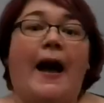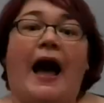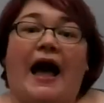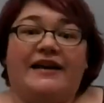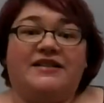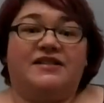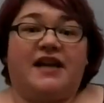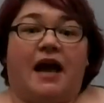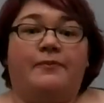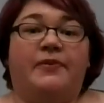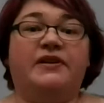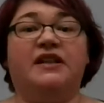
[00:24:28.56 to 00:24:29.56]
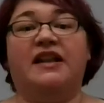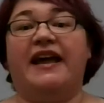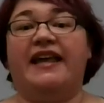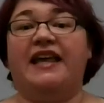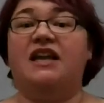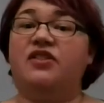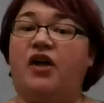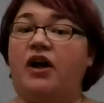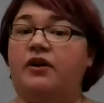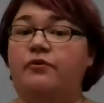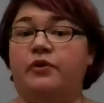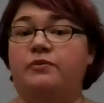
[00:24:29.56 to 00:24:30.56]
I just happened to like it and
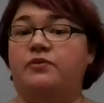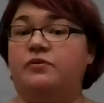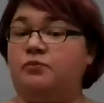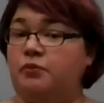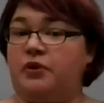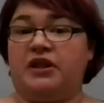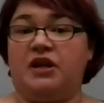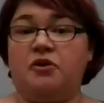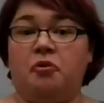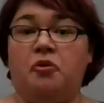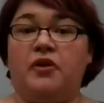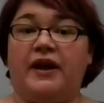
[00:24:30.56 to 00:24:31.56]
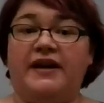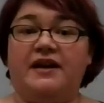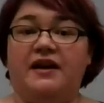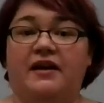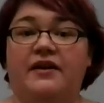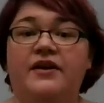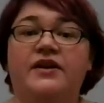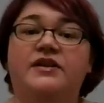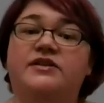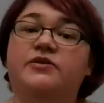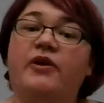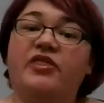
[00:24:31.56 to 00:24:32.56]
thought it was just a really cool idea.
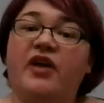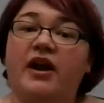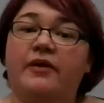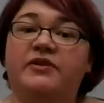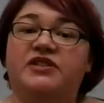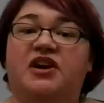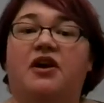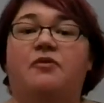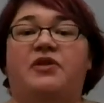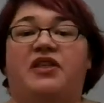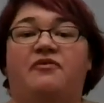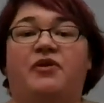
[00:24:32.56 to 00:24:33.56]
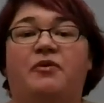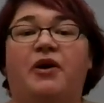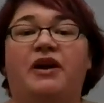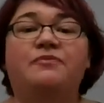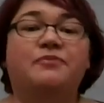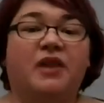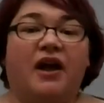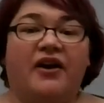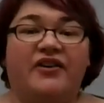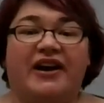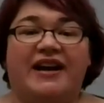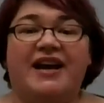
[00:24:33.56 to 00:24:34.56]
So I thought I would share it with everyone.
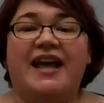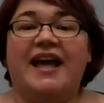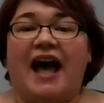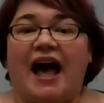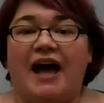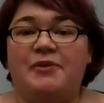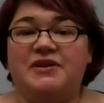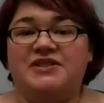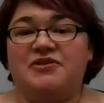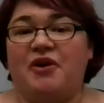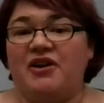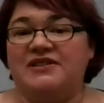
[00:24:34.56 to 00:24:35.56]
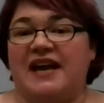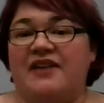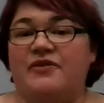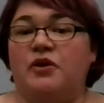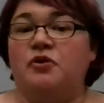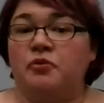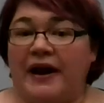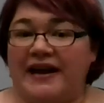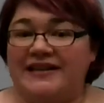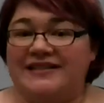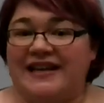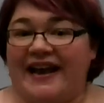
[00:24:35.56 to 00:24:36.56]
All right, I want you all to have a
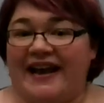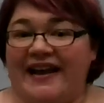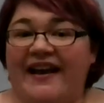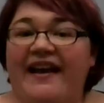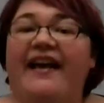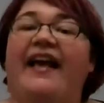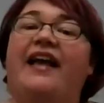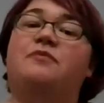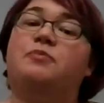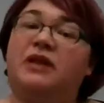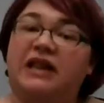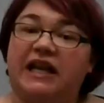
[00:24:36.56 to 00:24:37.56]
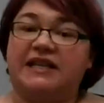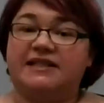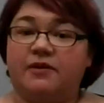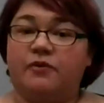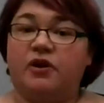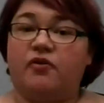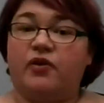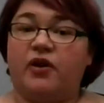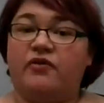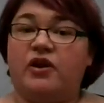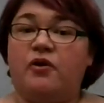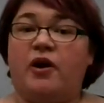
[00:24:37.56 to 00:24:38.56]
great day, and please let me know if you
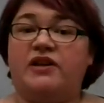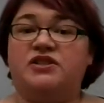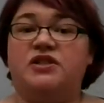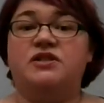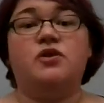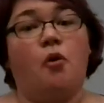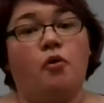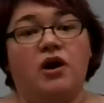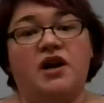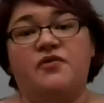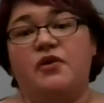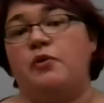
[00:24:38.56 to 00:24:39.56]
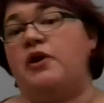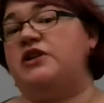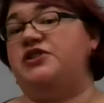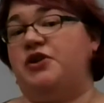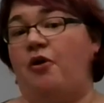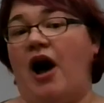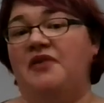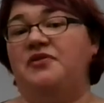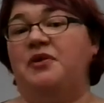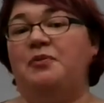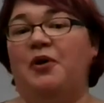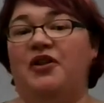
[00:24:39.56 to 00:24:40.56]
have any questions or if you want to show off
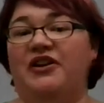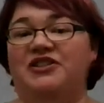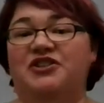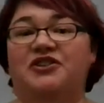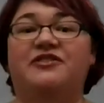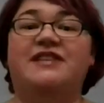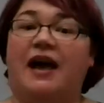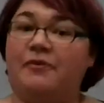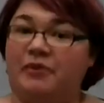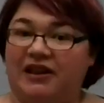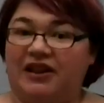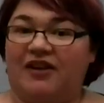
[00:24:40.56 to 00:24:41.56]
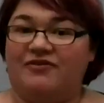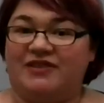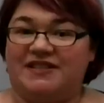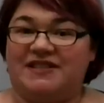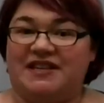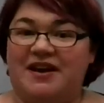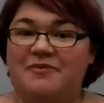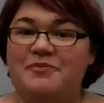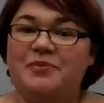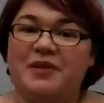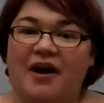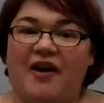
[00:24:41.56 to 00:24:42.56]
your bullet journals. I would love to see them.
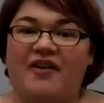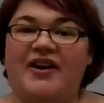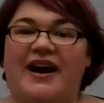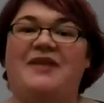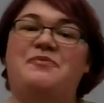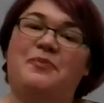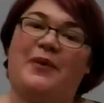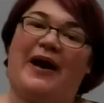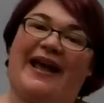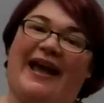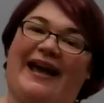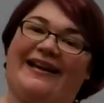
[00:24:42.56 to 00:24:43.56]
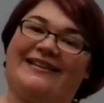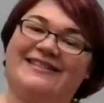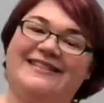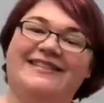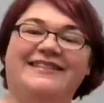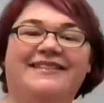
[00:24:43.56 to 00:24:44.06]
All right, bye guys.